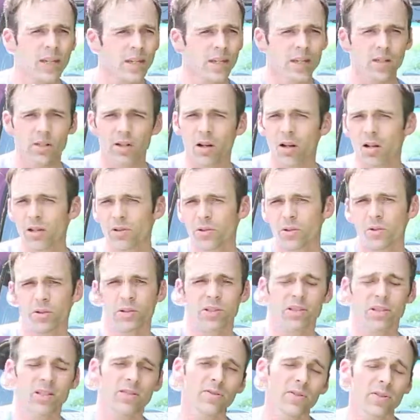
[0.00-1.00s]
Because all
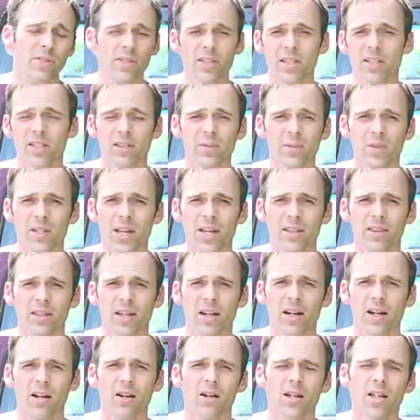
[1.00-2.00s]
sorts of different systems out
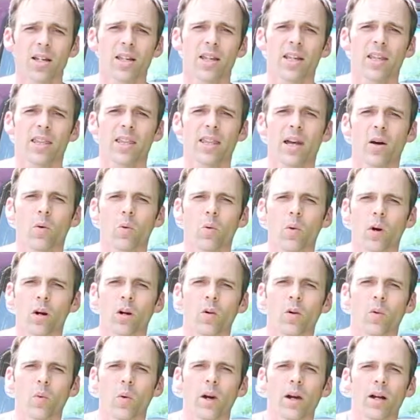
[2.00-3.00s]
there that
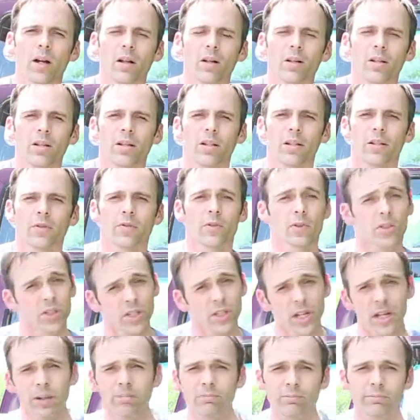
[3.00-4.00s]
work well for
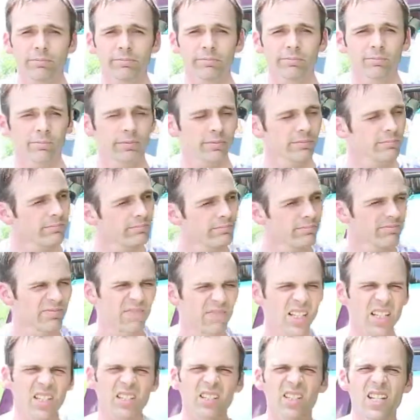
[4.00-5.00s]
some
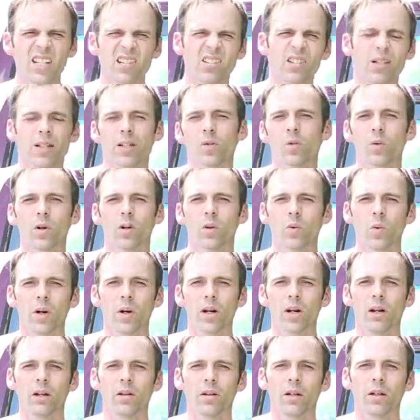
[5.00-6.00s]
doesn't necessarily work
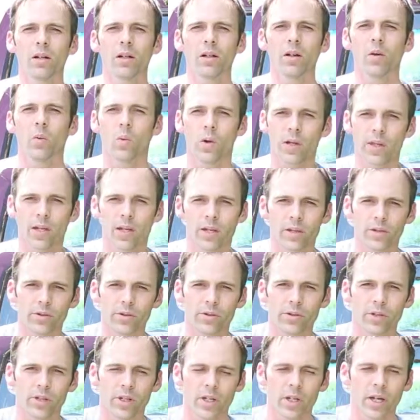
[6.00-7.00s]
well with
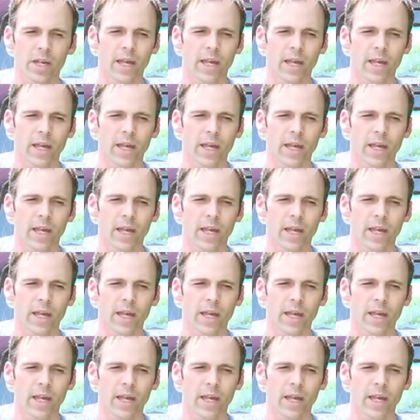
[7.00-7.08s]
others.